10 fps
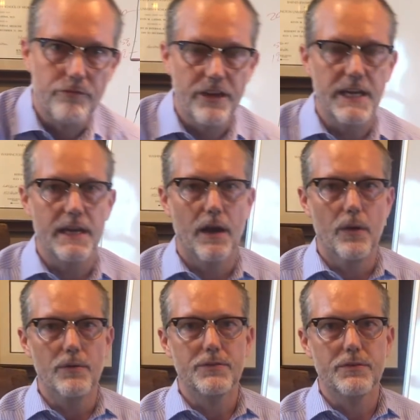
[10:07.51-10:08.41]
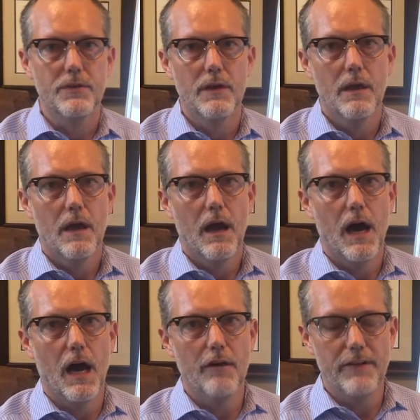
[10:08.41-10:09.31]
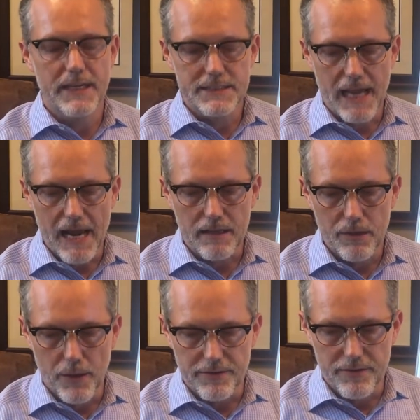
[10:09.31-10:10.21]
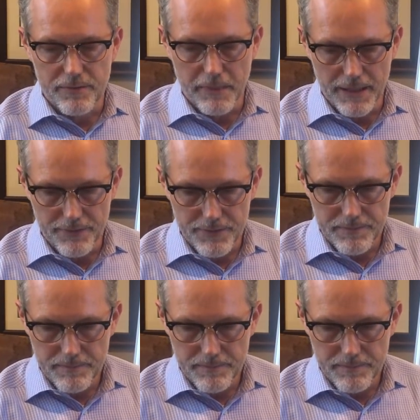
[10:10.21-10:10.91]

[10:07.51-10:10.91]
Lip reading: videos of exactly what this means.